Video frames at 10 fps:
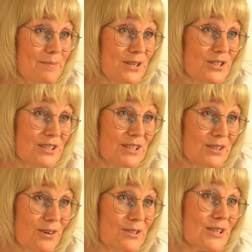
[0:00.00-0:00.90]
are BJD
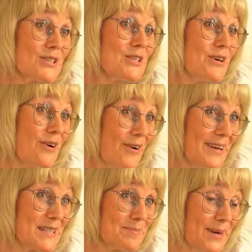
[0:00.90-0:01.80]
dolls so
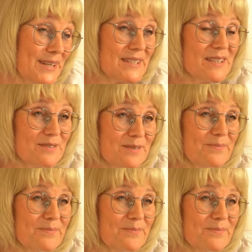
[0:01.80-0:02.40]
expensive?